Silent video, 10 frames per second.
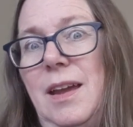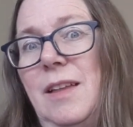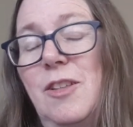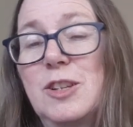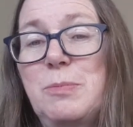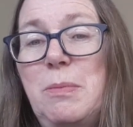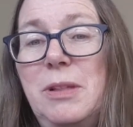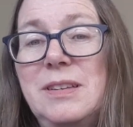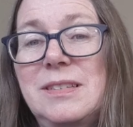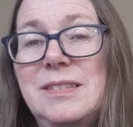and lost my
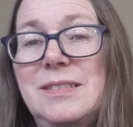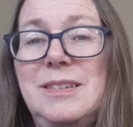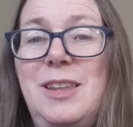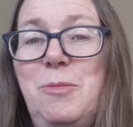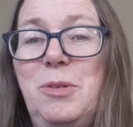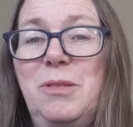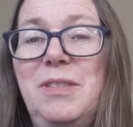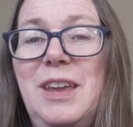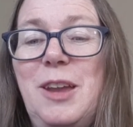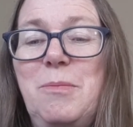place in the middle of
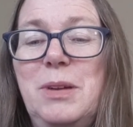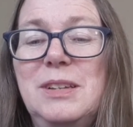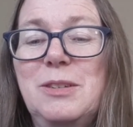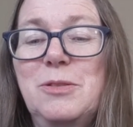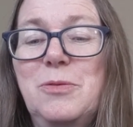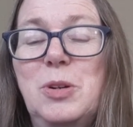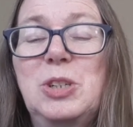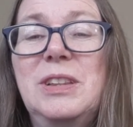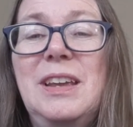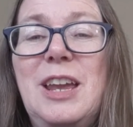the game because I was
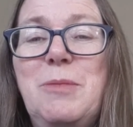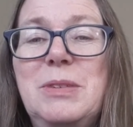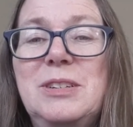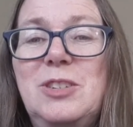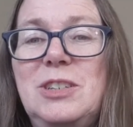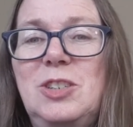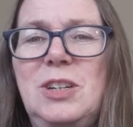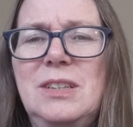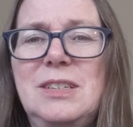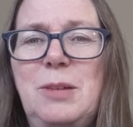watching the game and
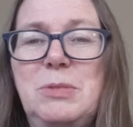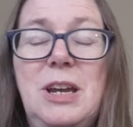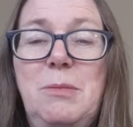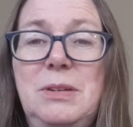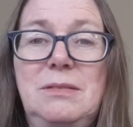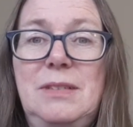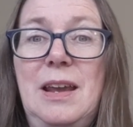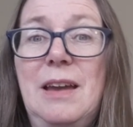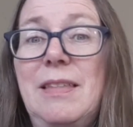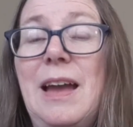stitching at the same time, and
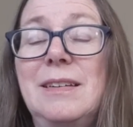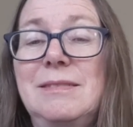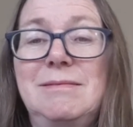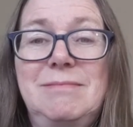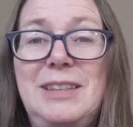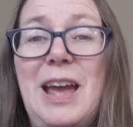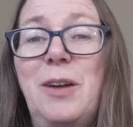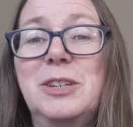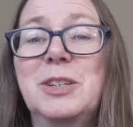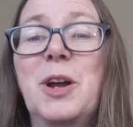yeah,
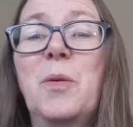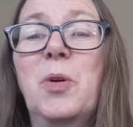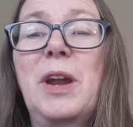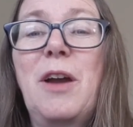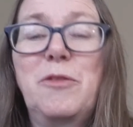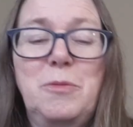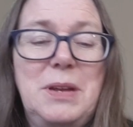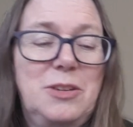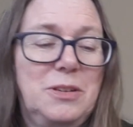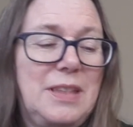that did not work out for
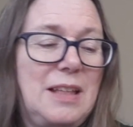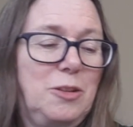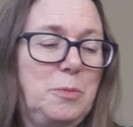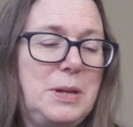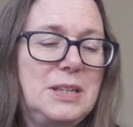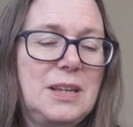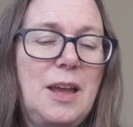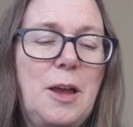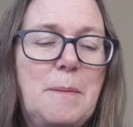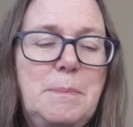me during that little piece,
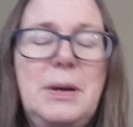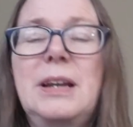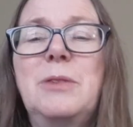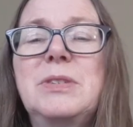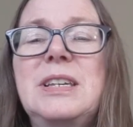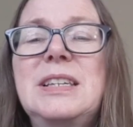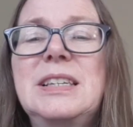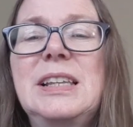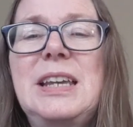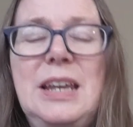but it was
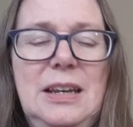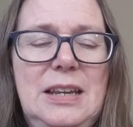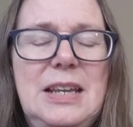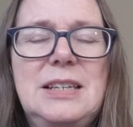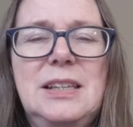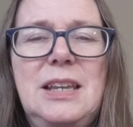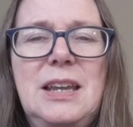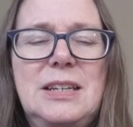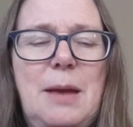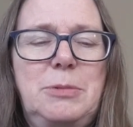easily
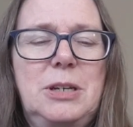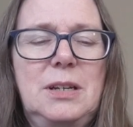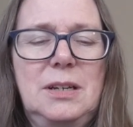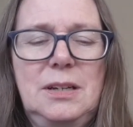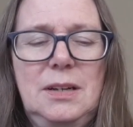adapted.